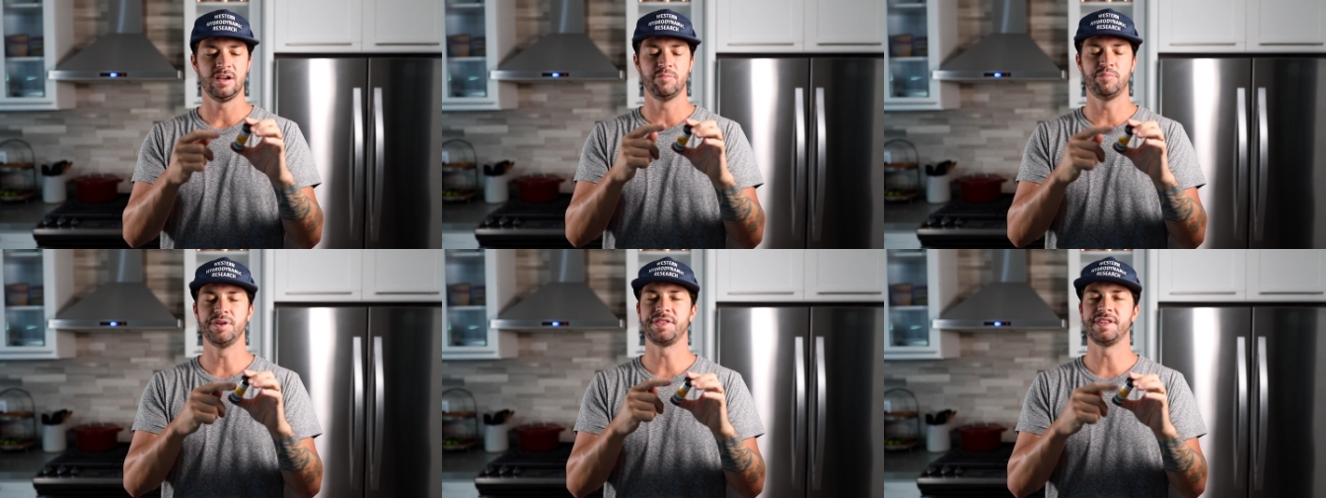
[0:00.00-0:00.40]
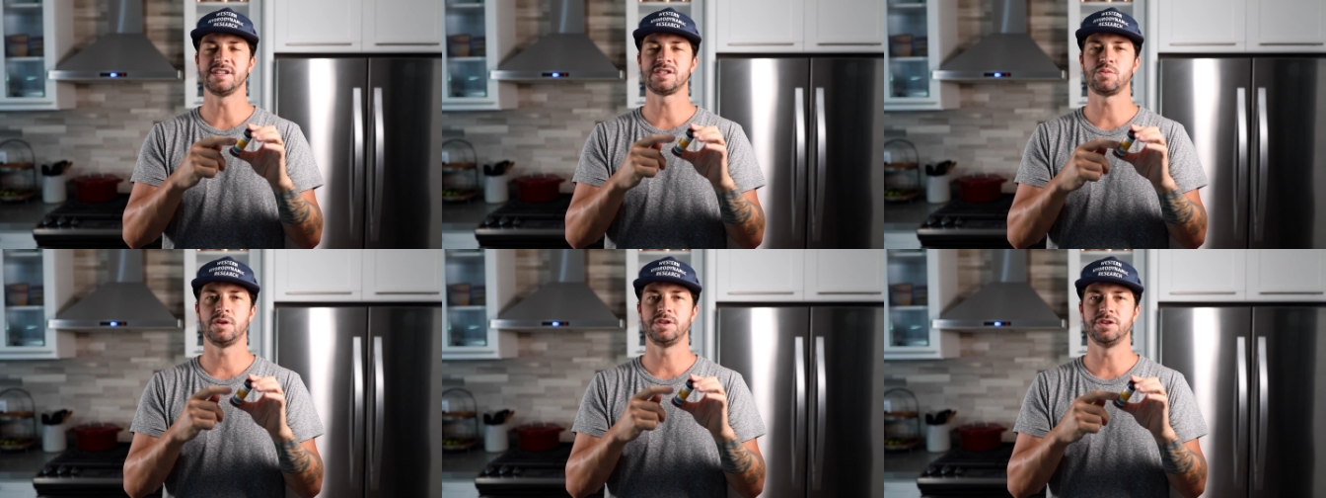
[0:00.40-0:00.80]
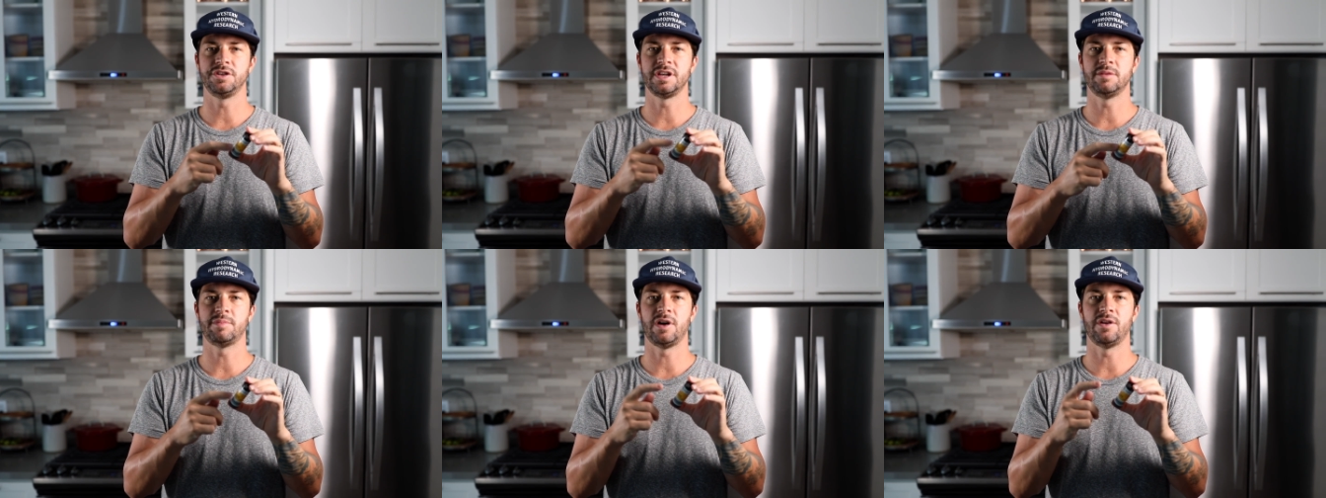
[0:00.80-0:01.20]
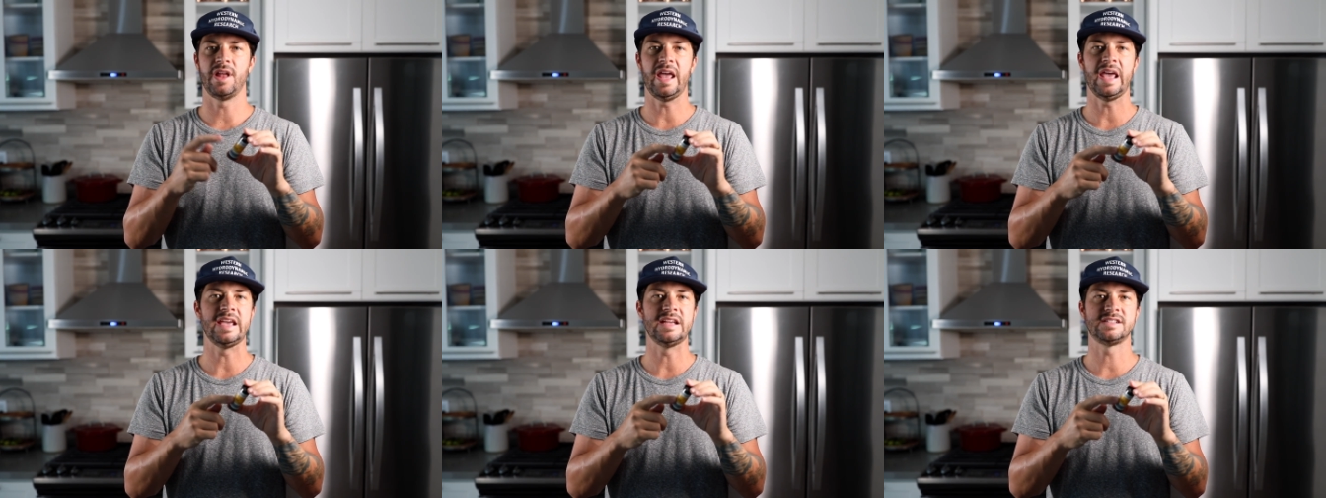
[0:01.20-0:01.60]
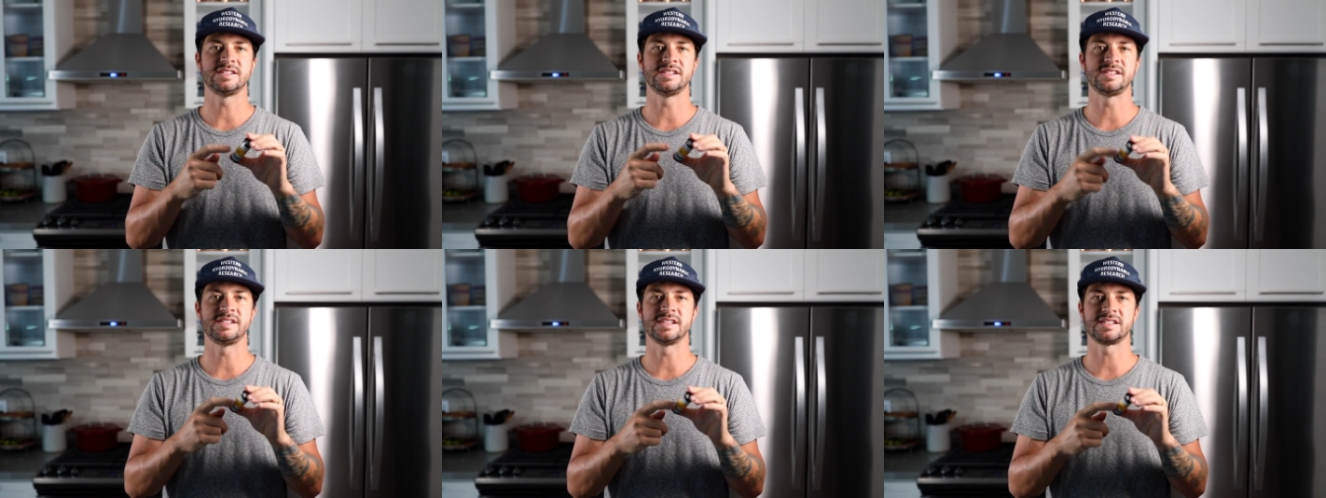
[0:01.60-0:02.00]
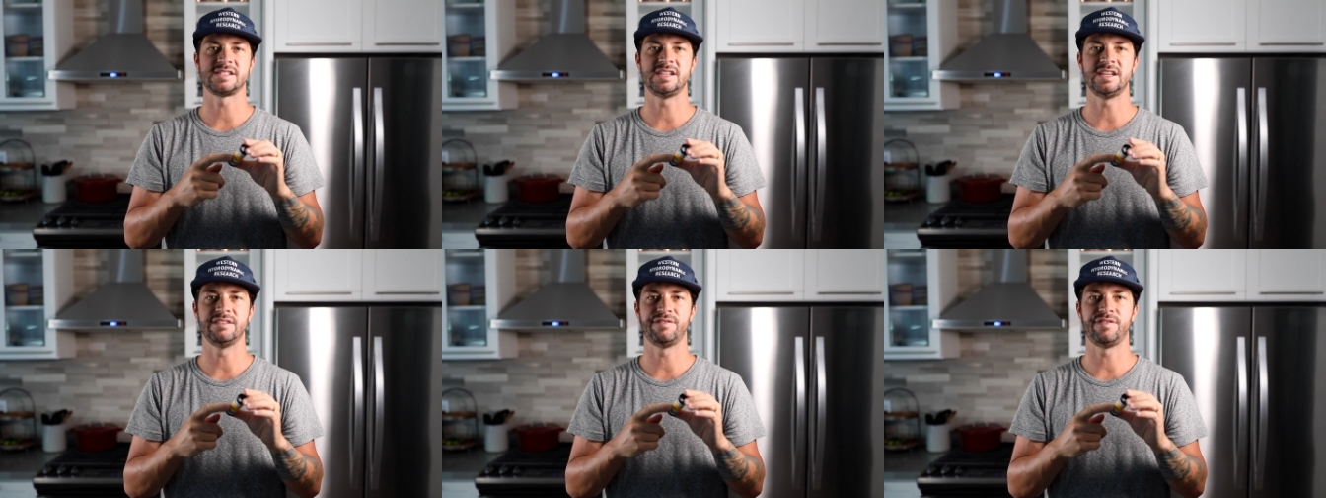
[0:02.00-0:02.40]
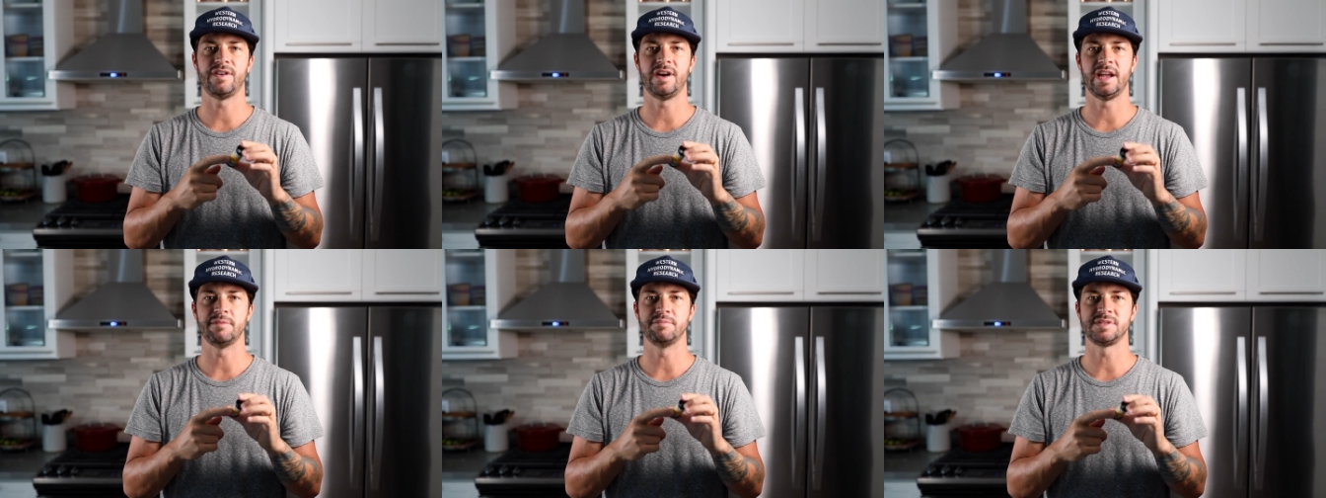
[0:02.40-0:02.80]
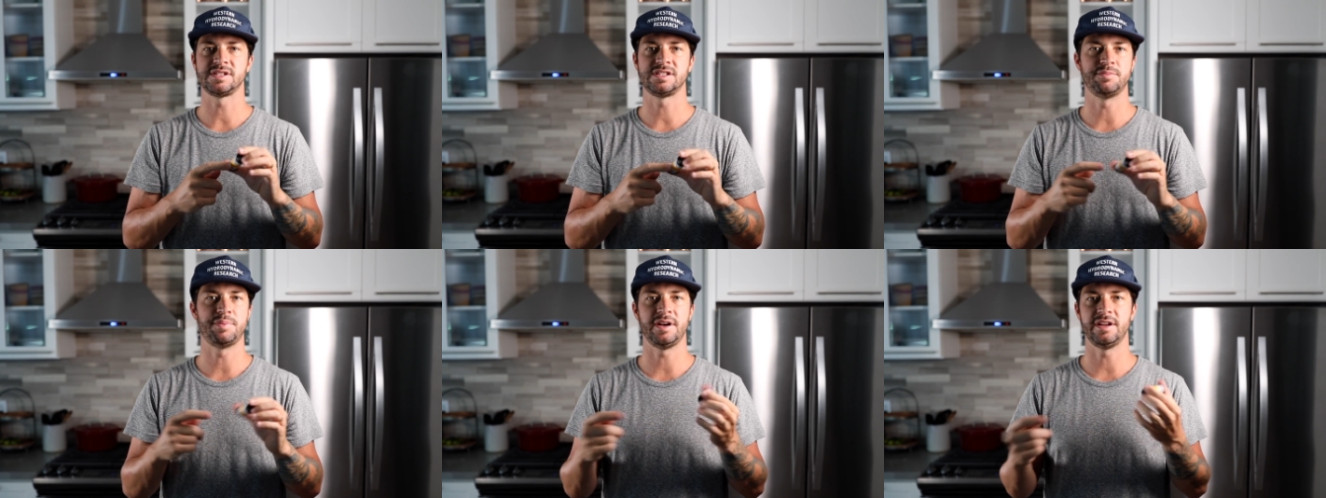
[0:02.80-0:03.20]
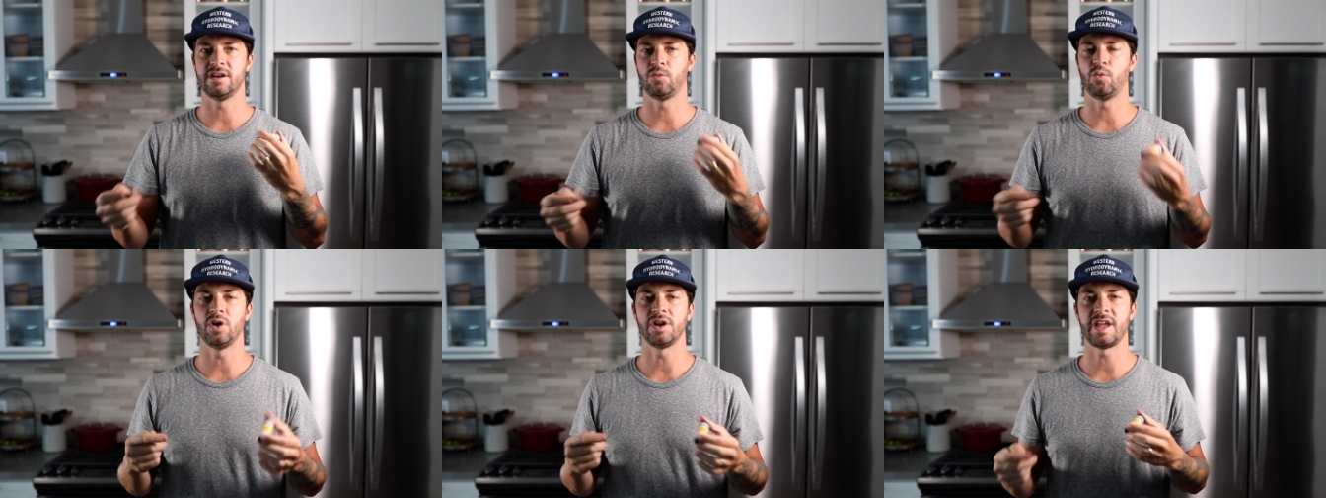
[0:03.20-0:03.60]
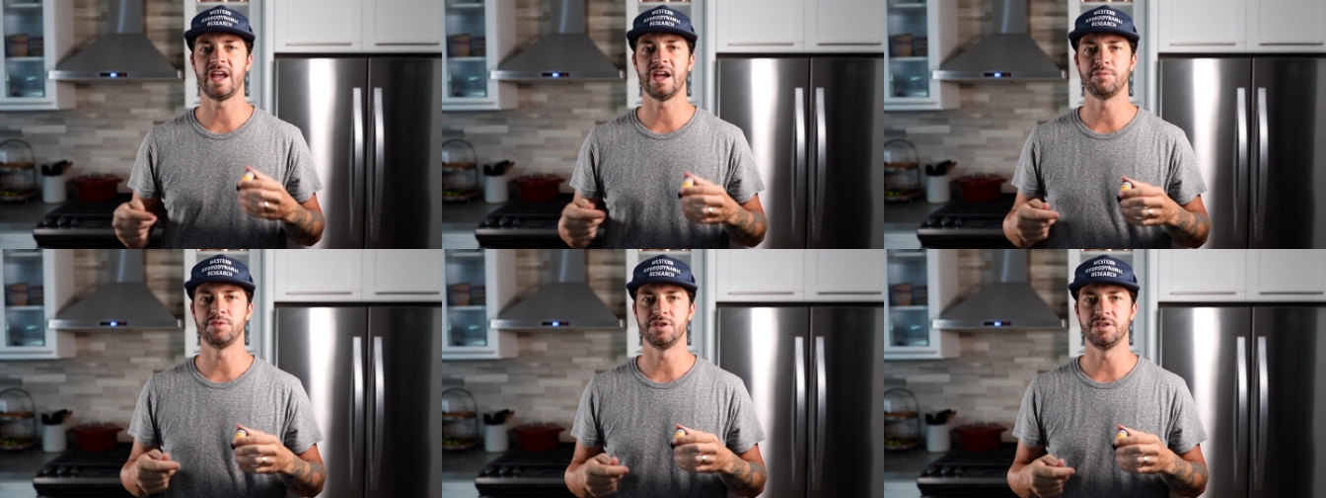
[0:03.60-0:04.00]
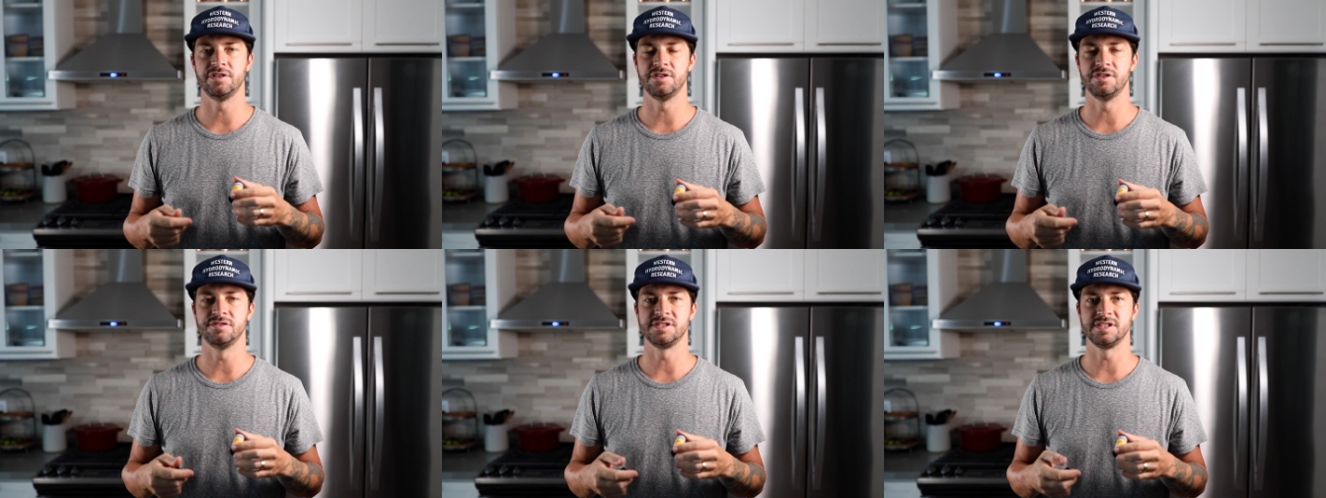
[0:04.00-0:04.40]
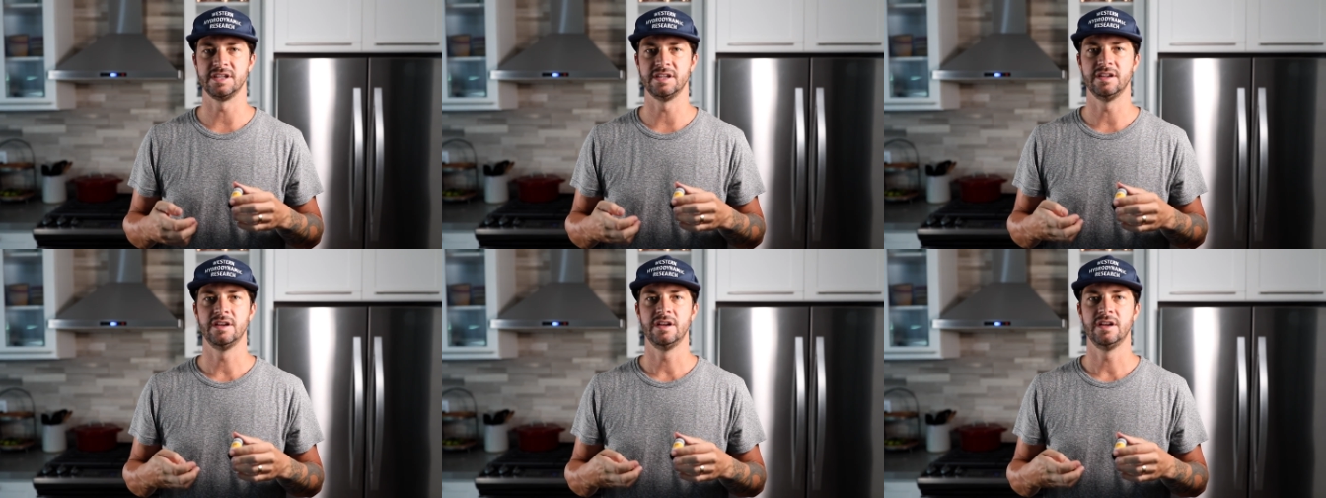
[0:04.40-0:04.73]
but this one you'll get about 8 to 16 frames depending on what camera you're using.